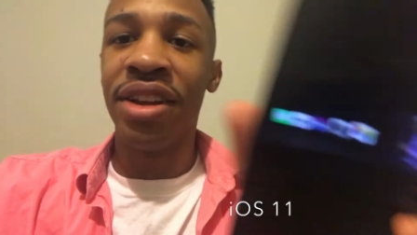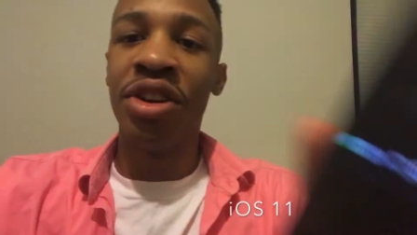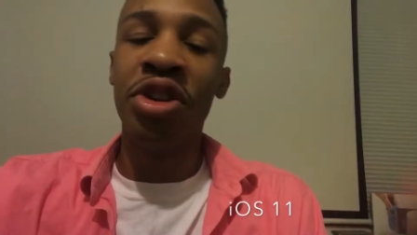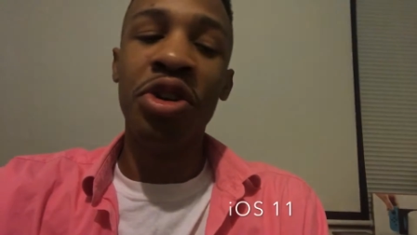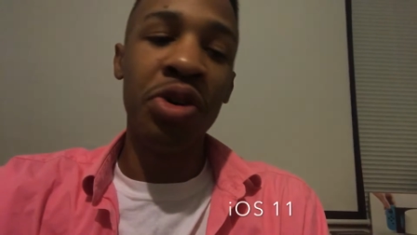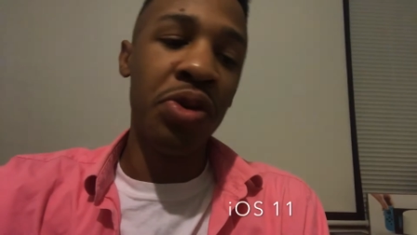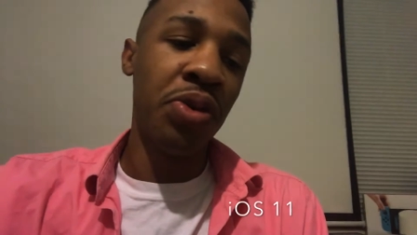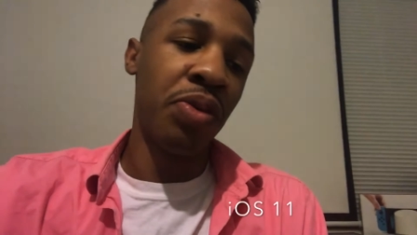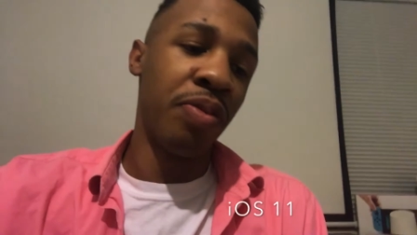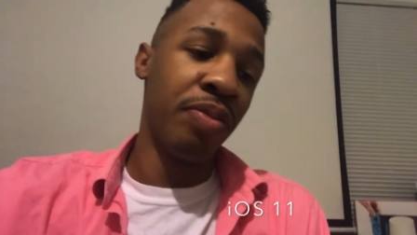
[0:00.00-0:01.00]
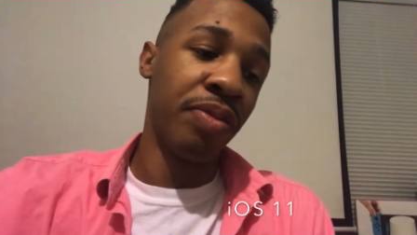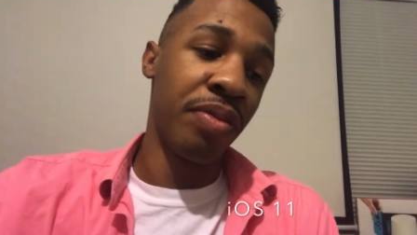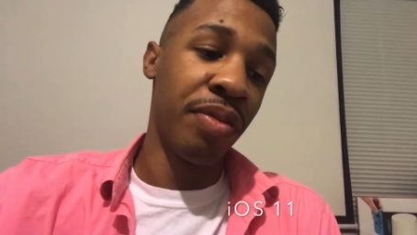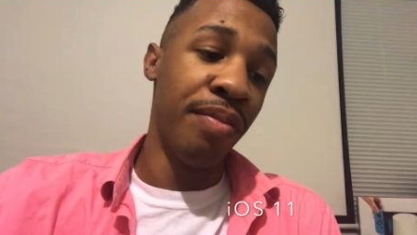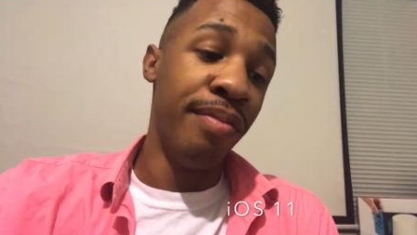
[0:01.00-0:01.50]
new
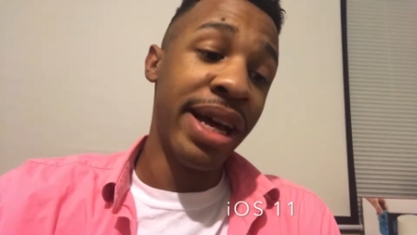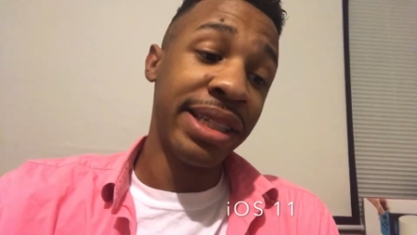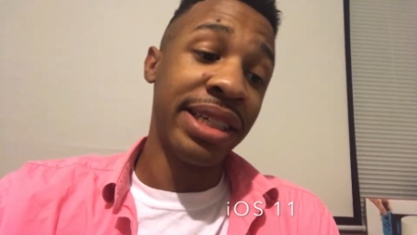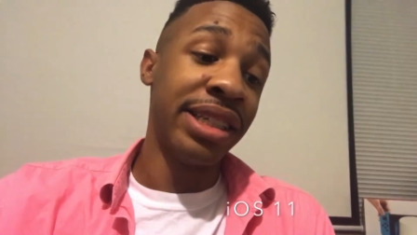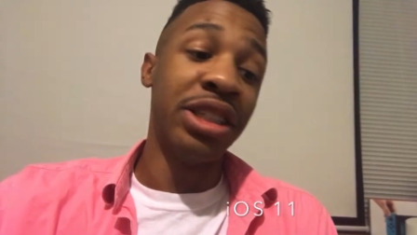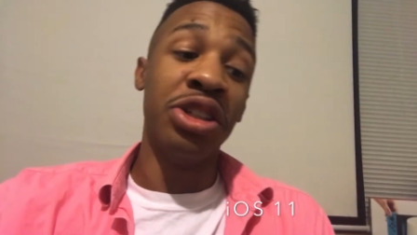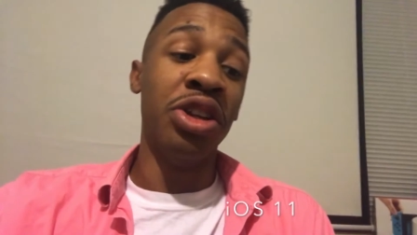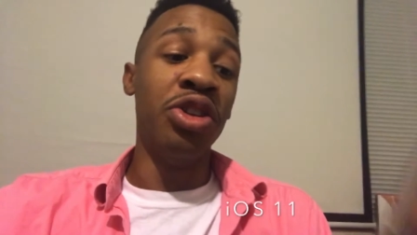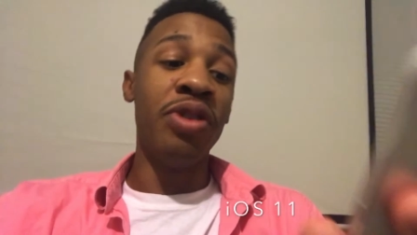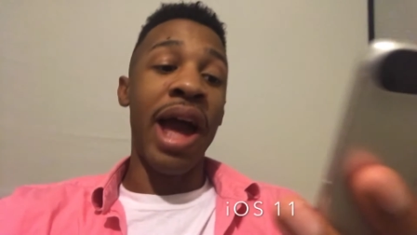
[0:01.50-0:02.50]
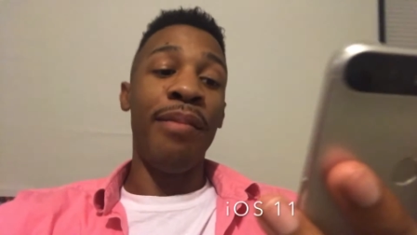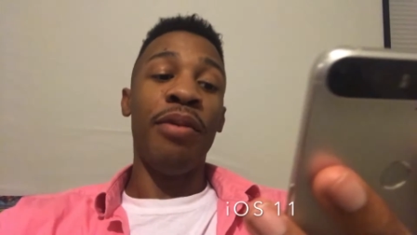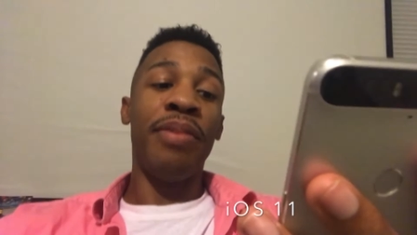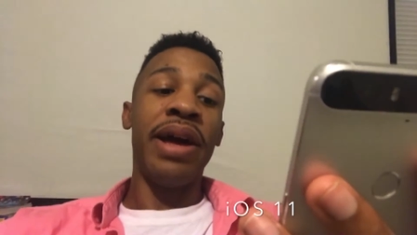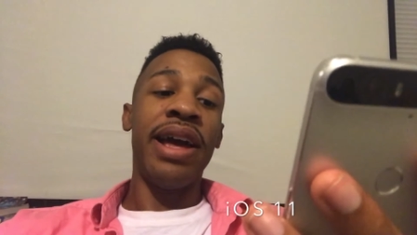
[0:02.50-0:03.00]
message, the new
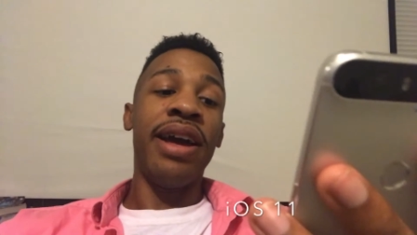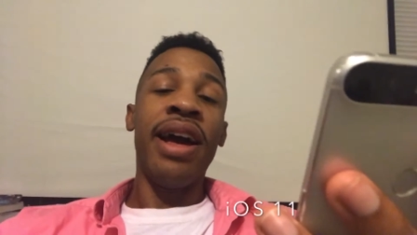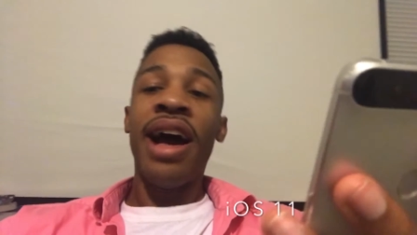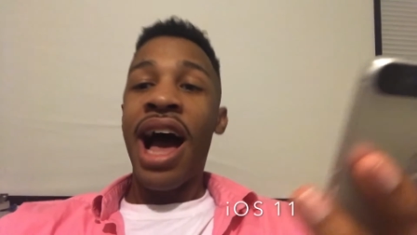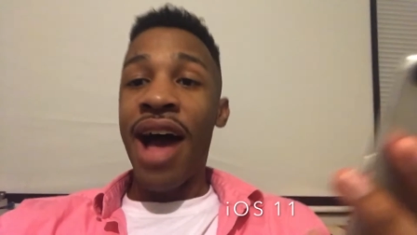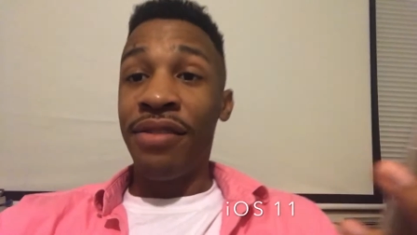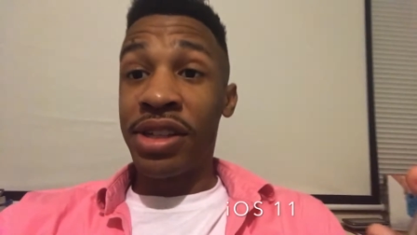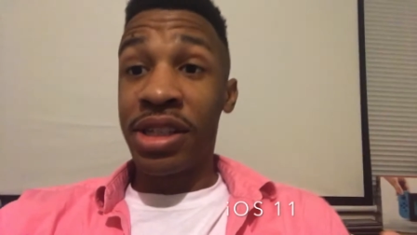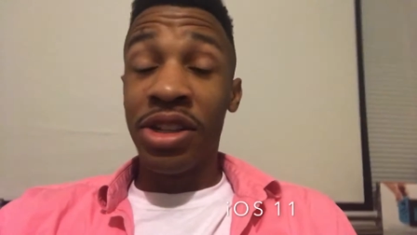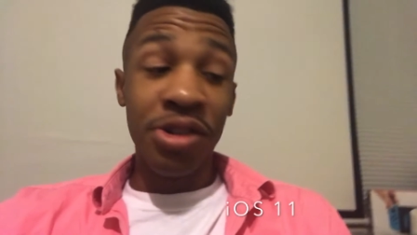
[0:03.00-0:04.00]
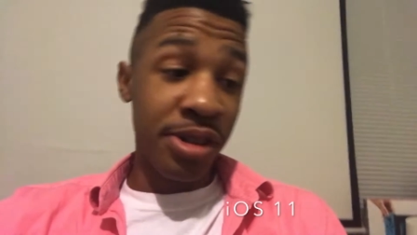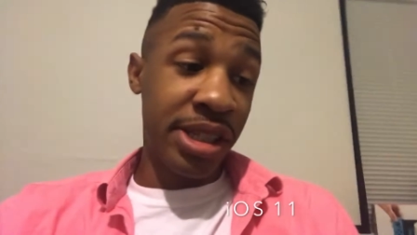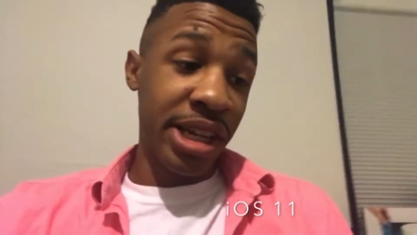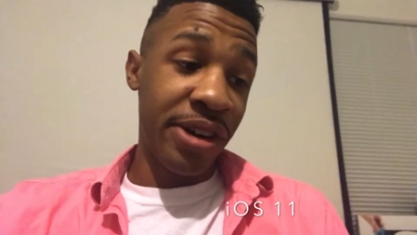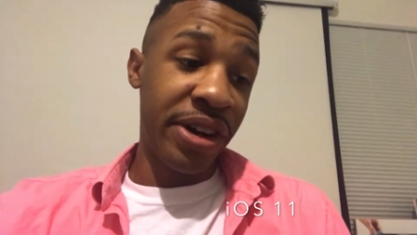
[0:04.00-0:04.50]
Apple Pay, obviously new
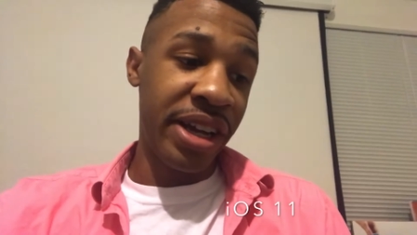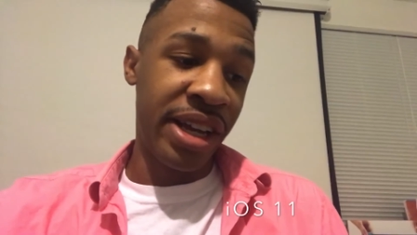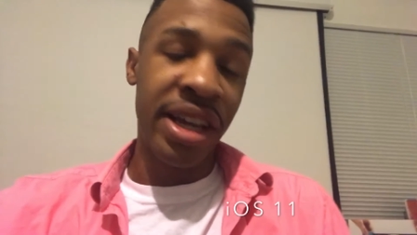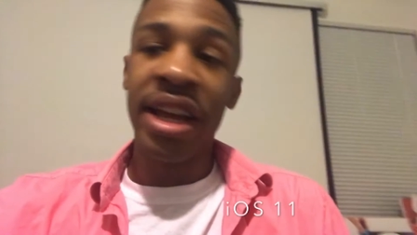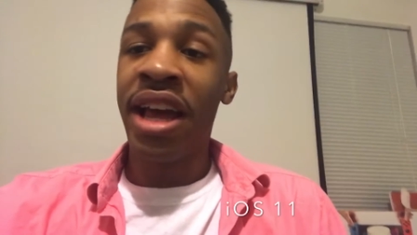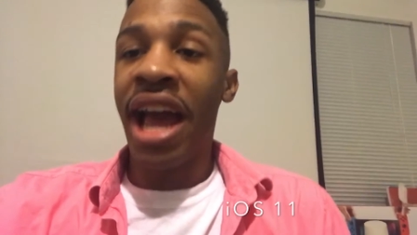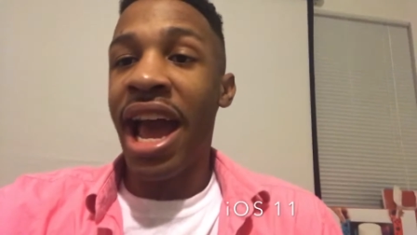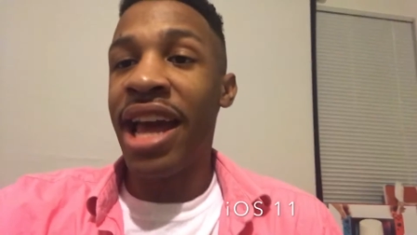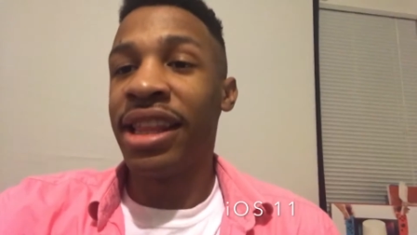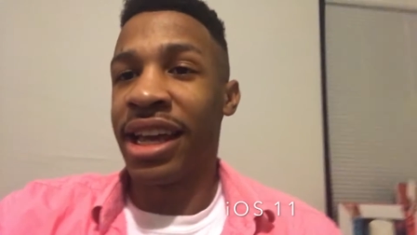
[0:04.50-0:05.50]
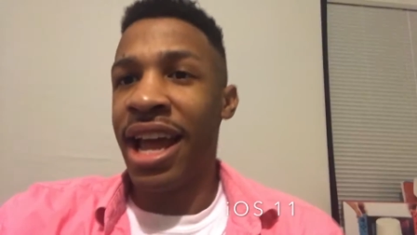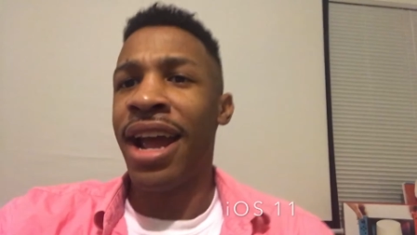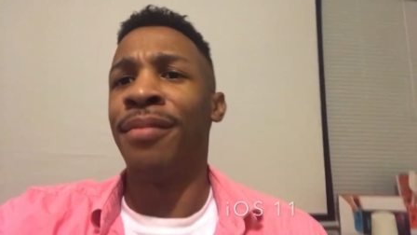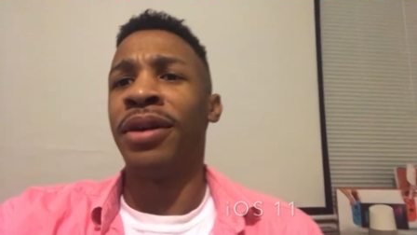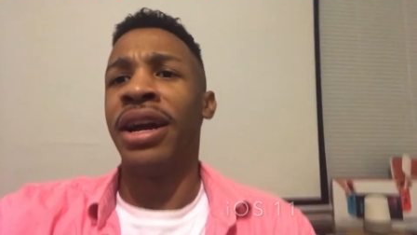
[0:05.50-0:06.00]
Siri, and the
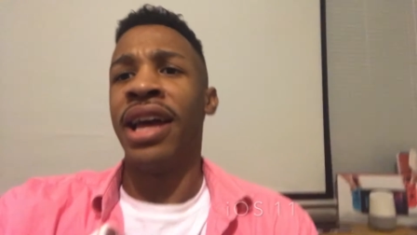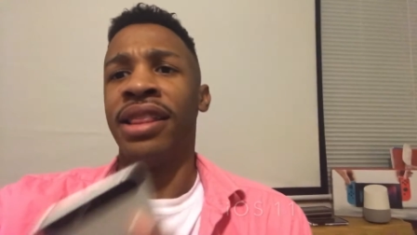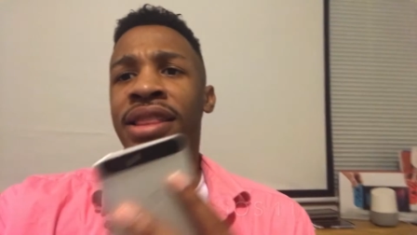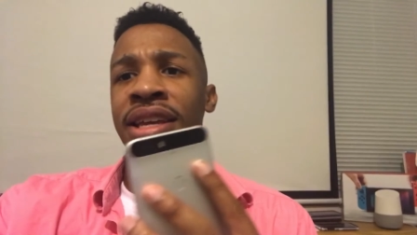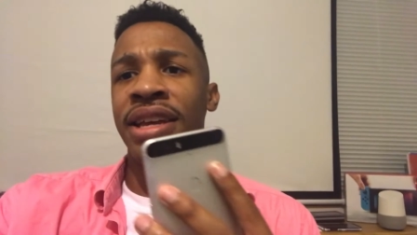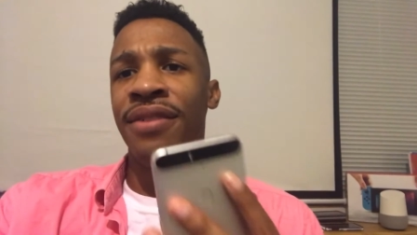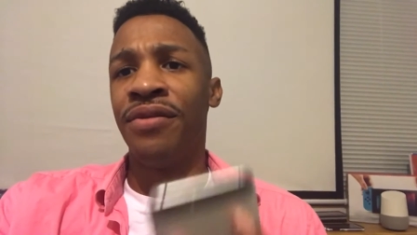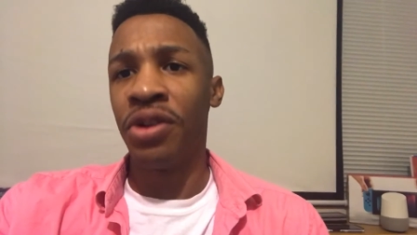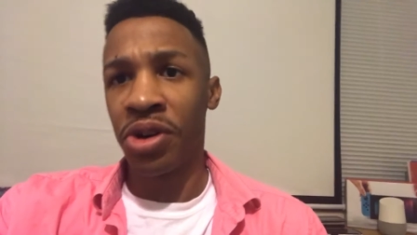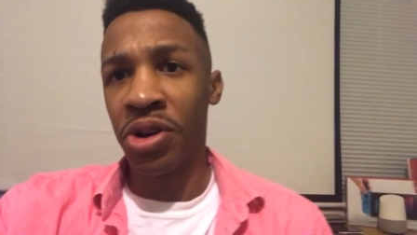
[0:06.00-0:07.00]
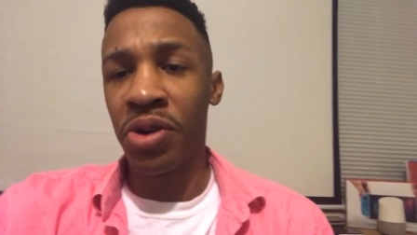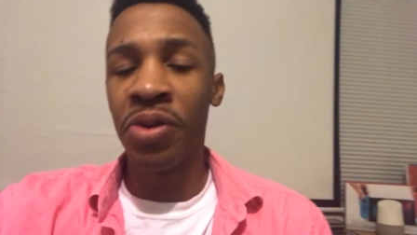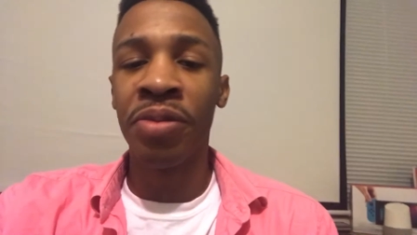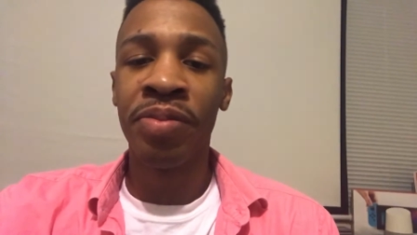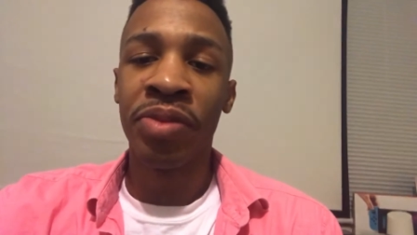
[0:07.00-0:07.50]
camera and the
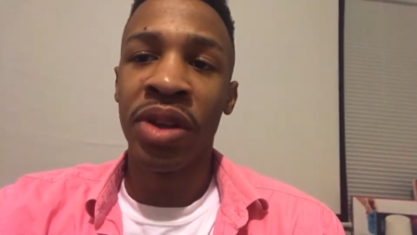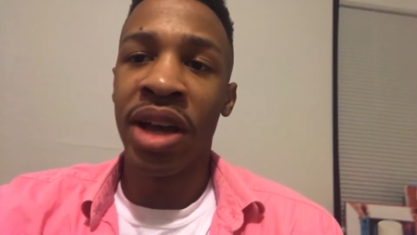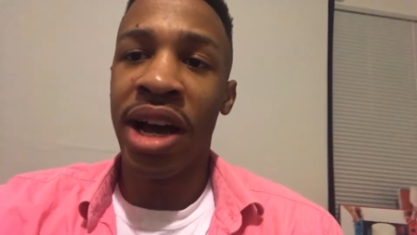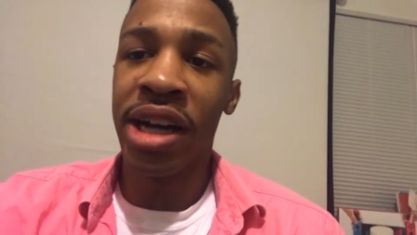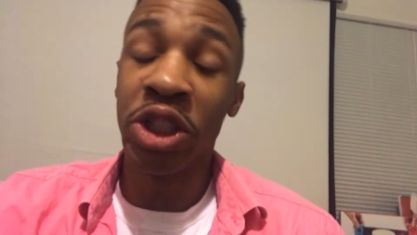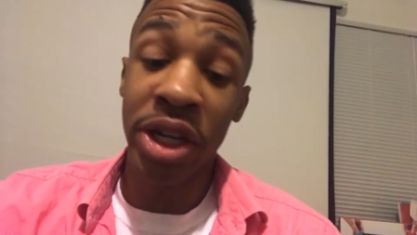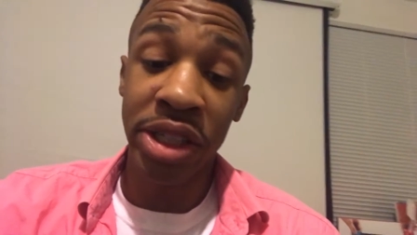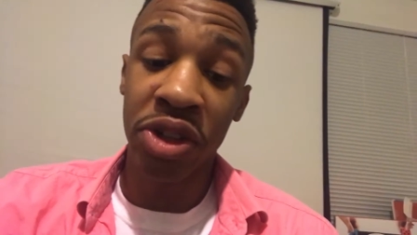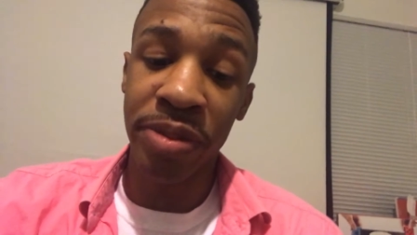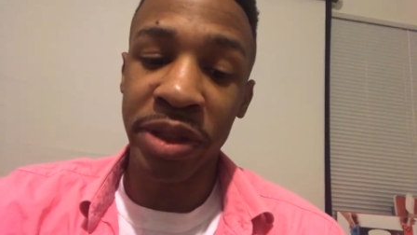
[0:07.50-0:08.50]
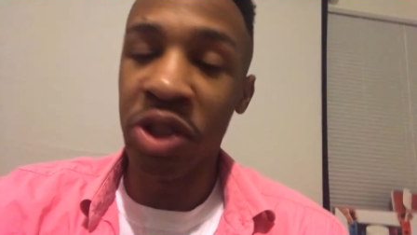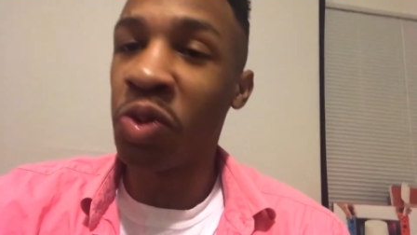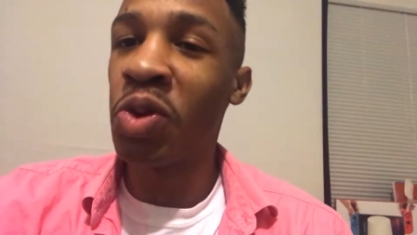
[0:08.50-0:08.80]
photo transcriptions.